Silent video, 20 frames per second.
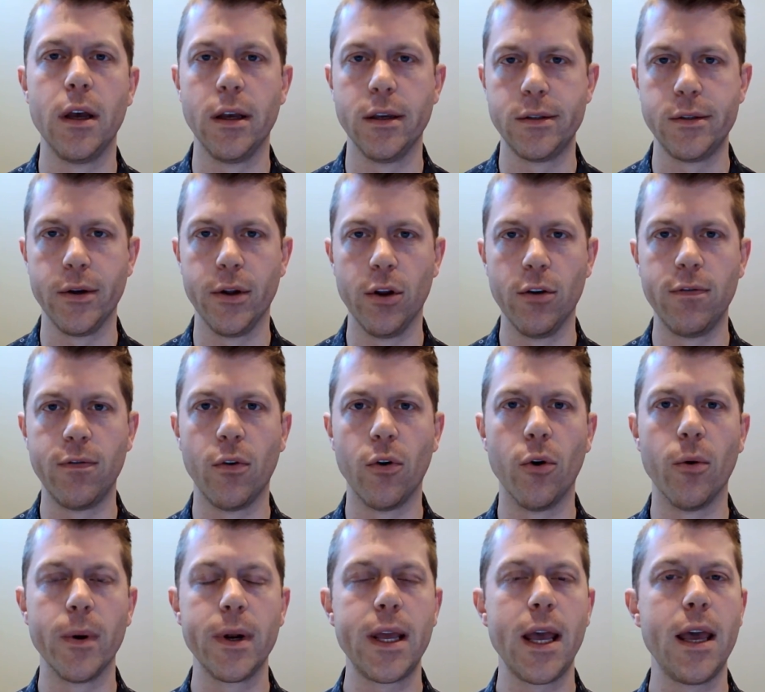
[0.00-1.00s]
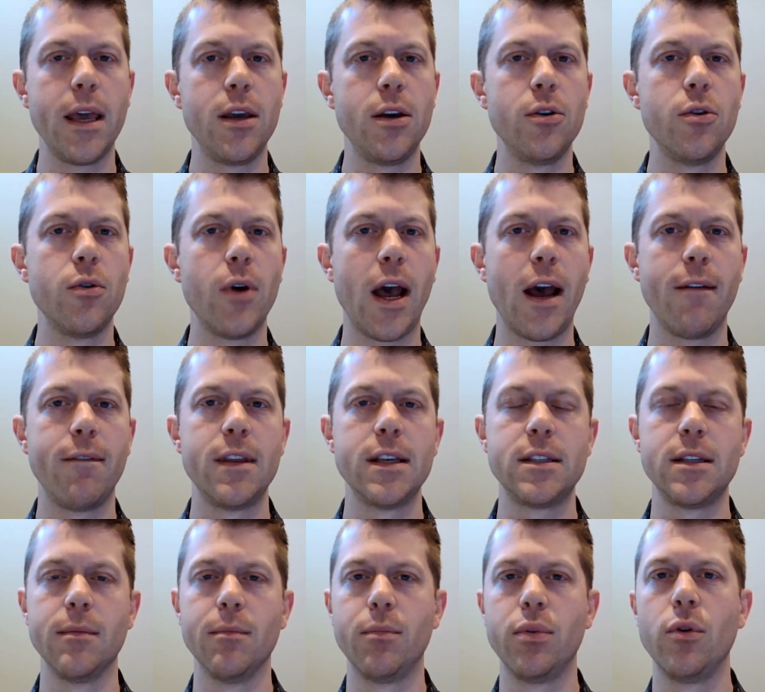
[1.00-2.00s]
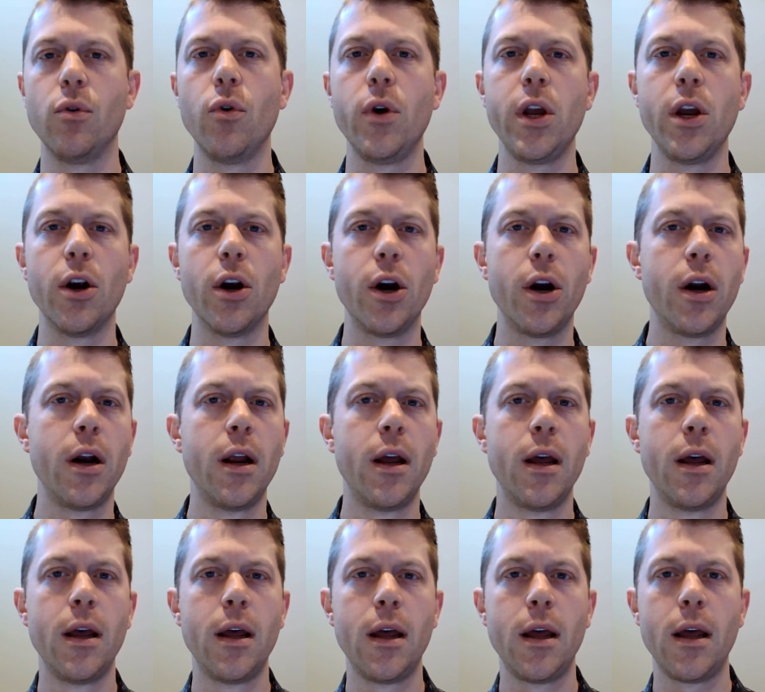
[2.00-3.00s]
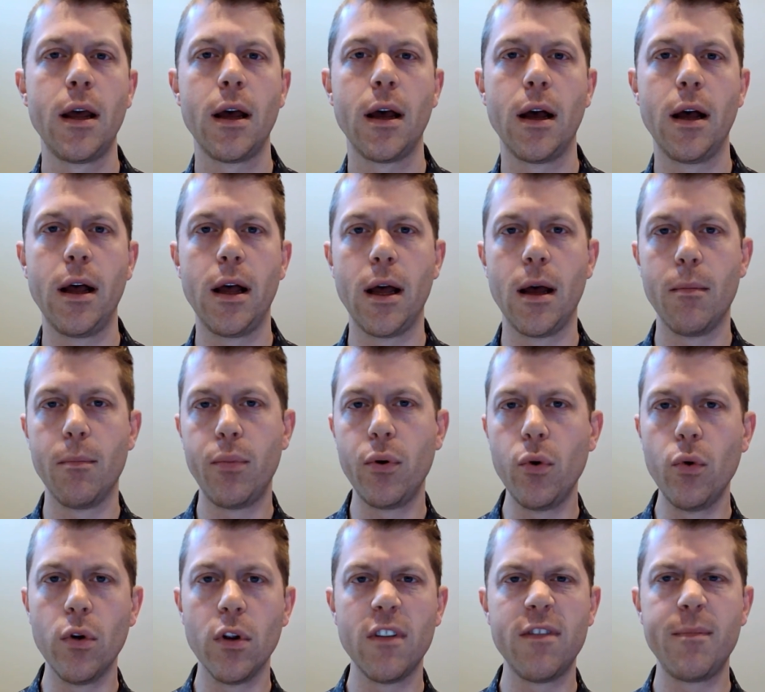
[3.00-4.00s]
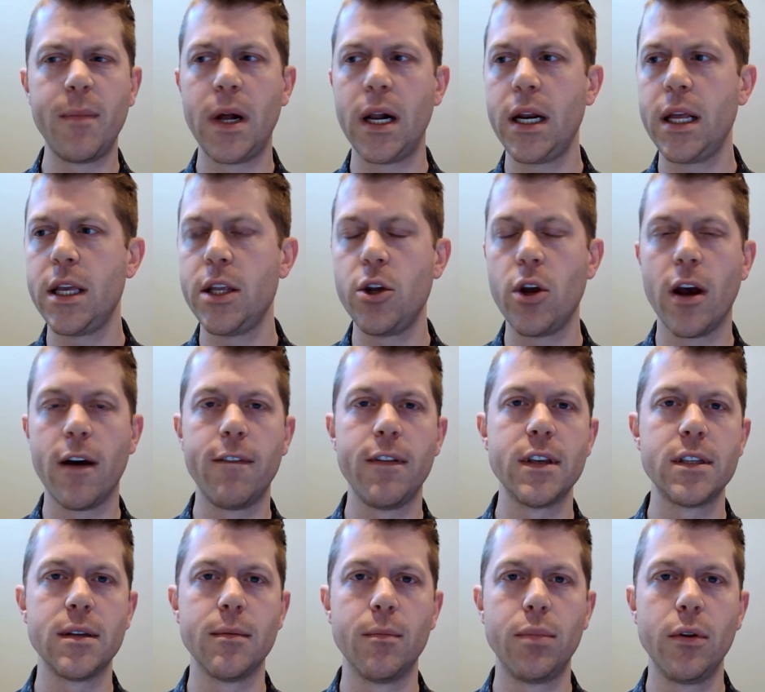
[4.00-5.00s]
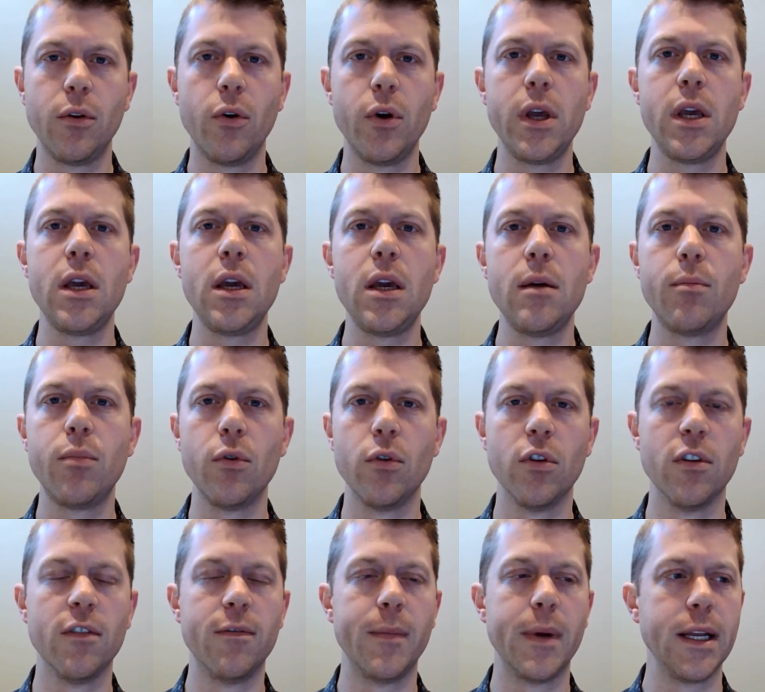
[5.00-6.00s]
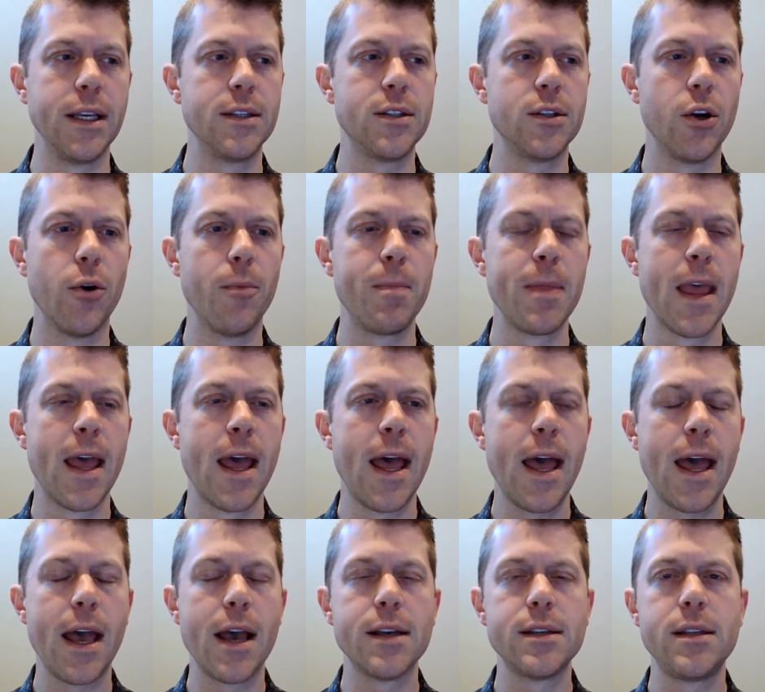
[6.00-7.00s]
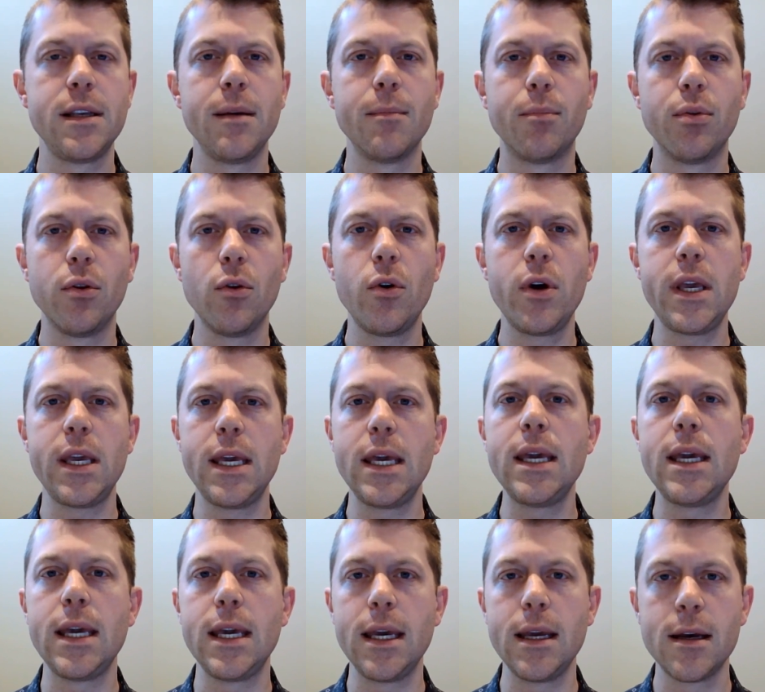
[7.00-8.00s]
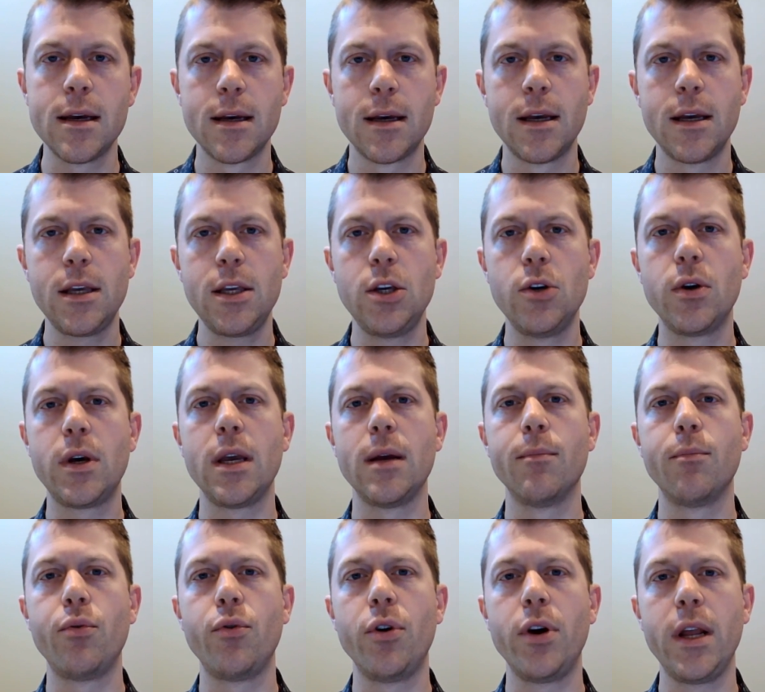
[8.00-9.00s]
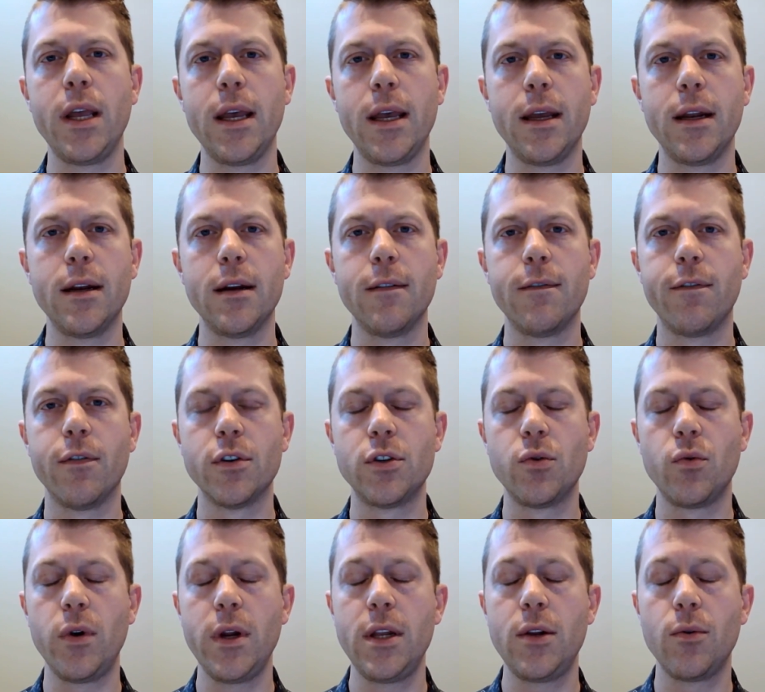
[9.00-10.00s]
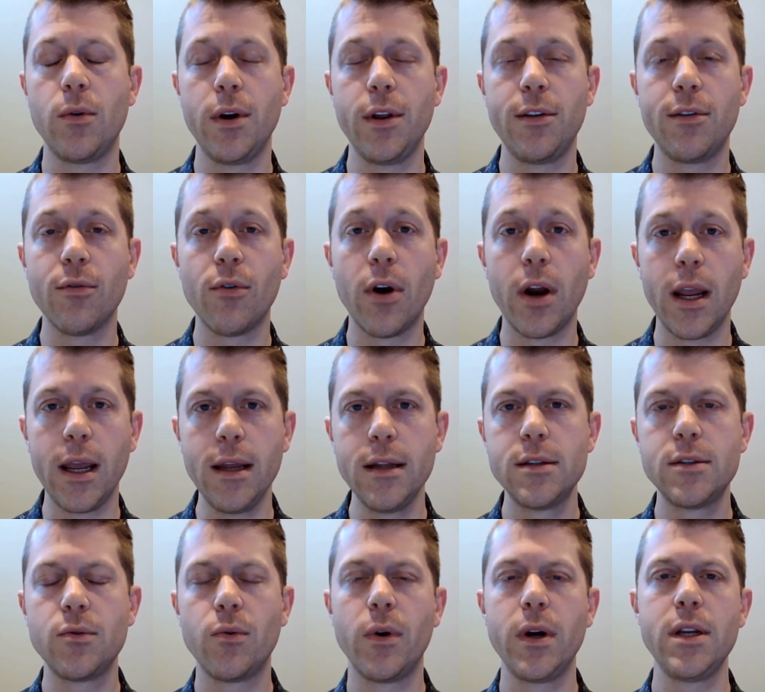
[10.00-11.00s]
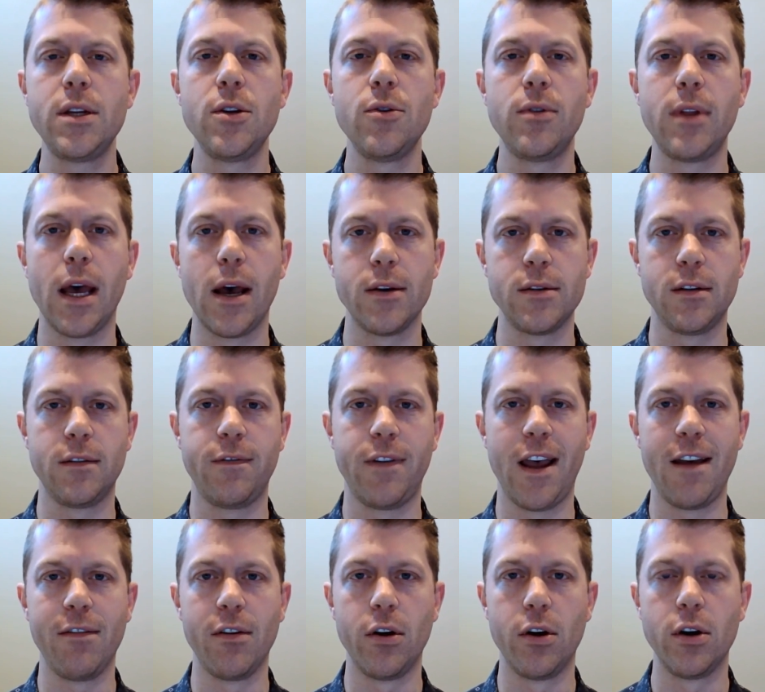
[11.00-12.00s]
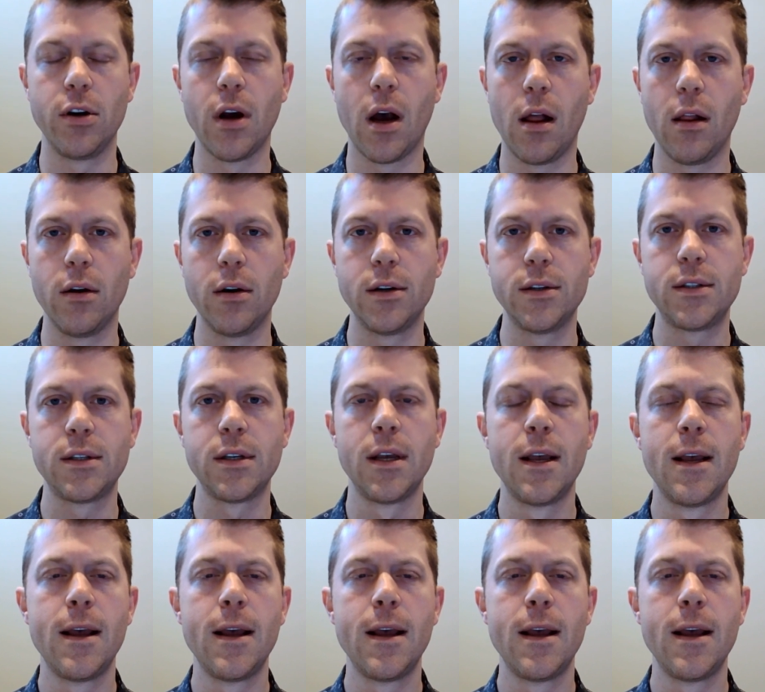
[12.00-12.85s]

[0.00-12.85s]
solo 401k, you have this employer pool of money and you have this employee pool of money. So as the employee, you can put in for 2023 $22,500.